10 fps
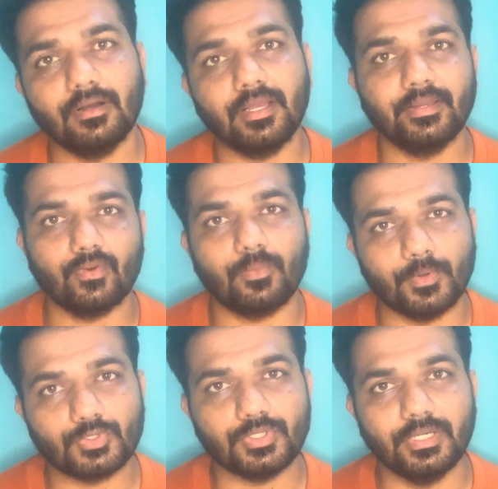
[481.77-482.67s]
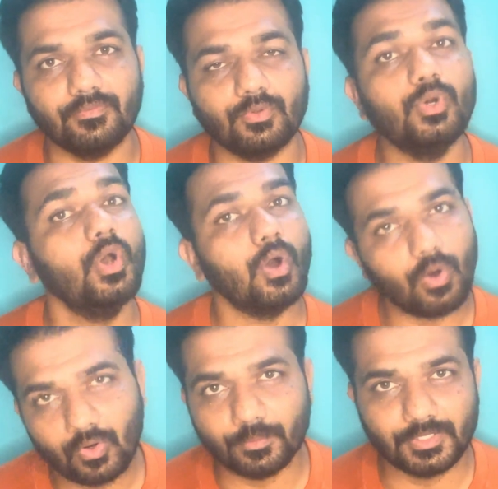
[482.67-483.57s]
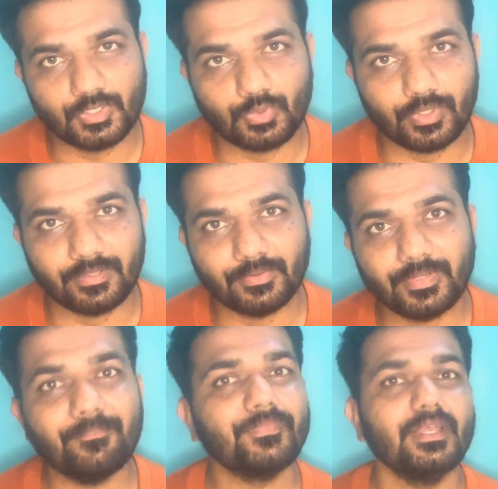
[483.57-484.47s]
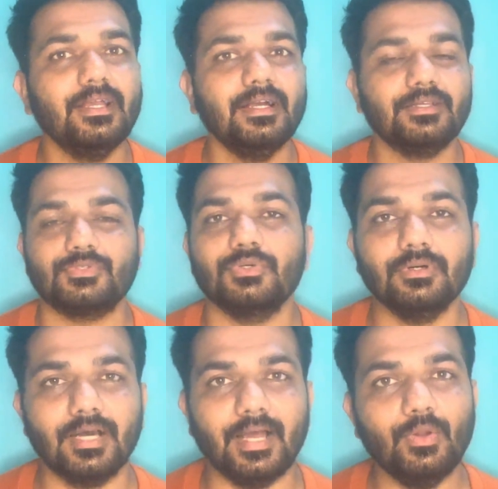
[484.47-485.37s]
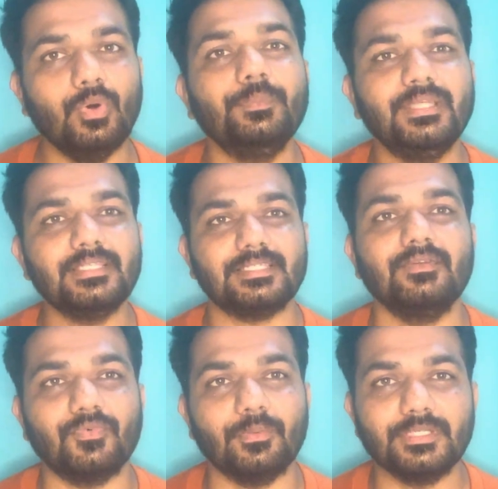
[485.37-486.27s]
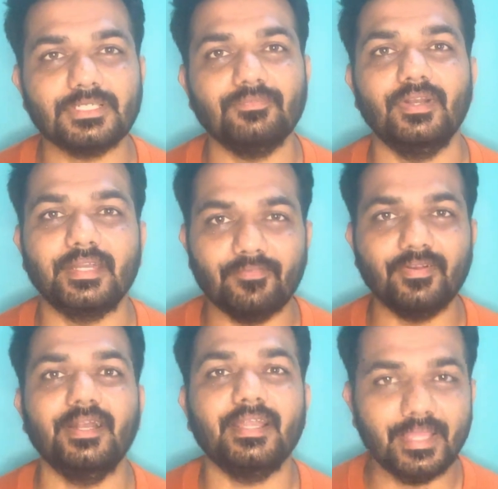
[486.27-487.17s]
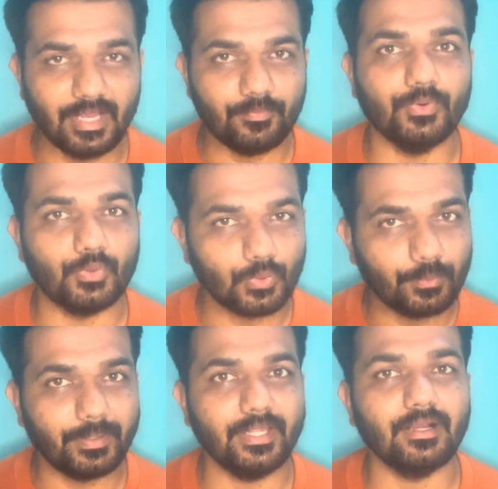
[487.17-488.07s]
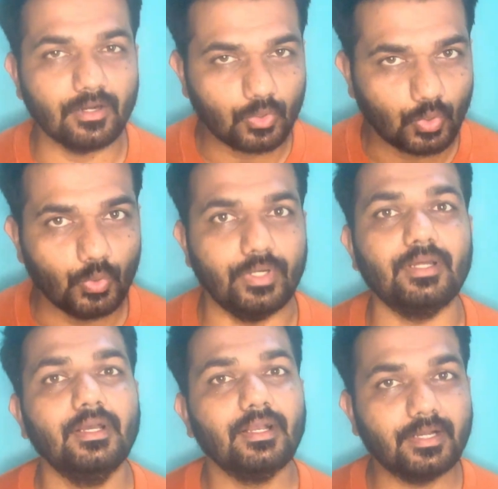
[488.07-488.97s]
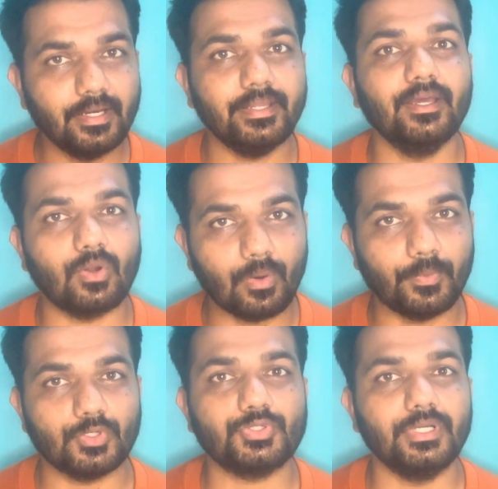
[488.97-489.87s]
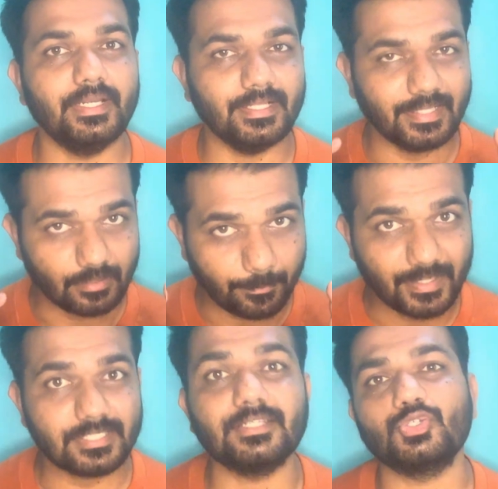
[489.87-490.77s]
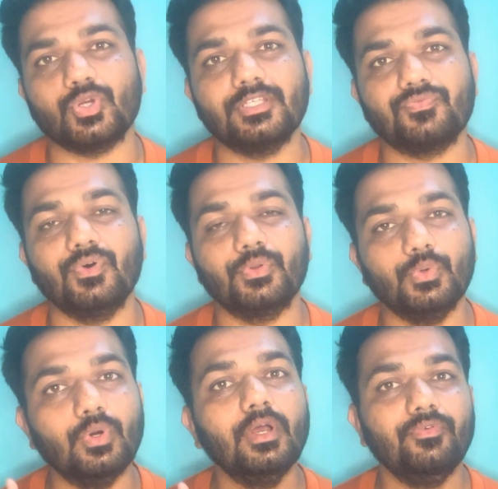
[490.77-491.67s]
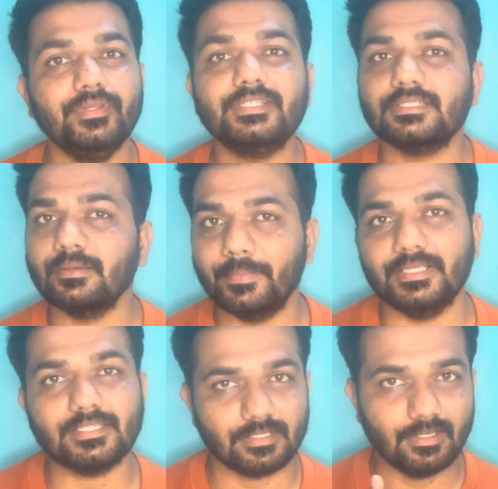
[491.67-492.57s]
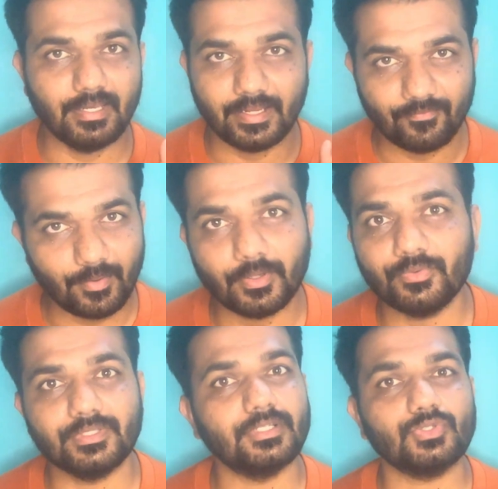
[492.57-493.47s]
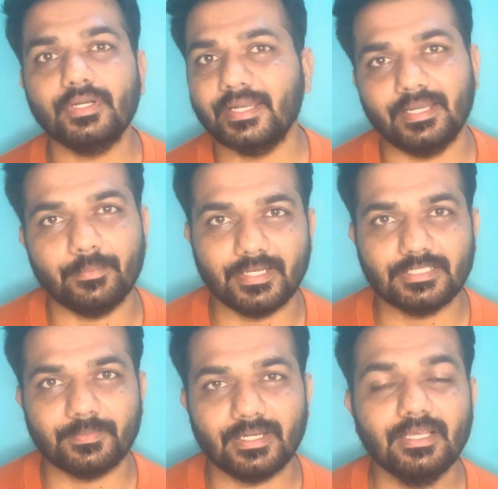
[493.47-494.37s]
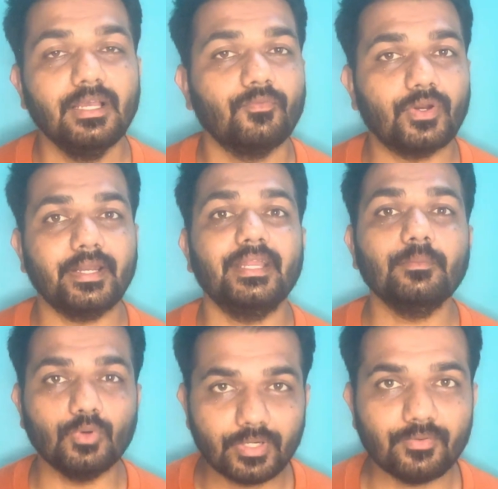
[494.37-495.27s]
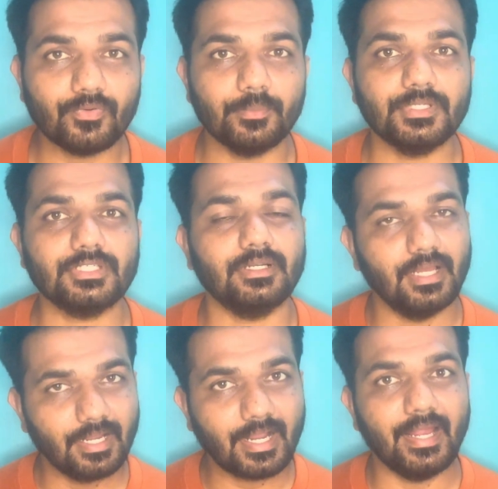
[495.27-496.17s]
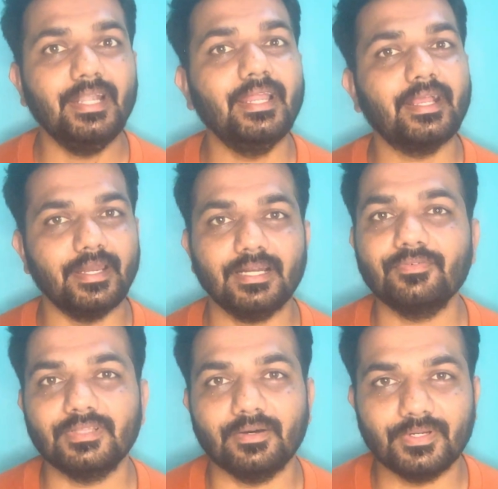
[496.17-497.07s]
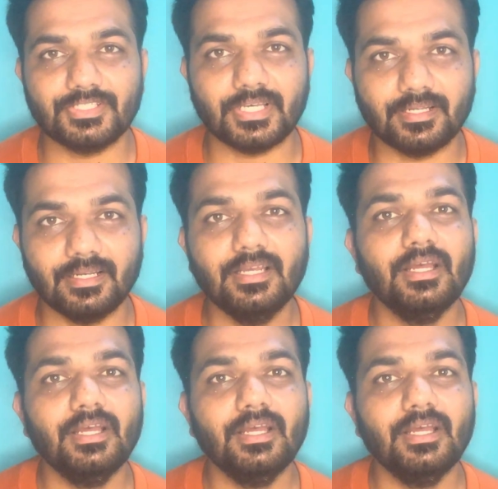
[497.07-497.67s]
career opportunity to all of the student, okay. So I hope this information will definitely help you to bring a good career opportunity, that best choice for you, which is the best, like pharmacovigilance or data management. For getting more information, kindly connect with our channel.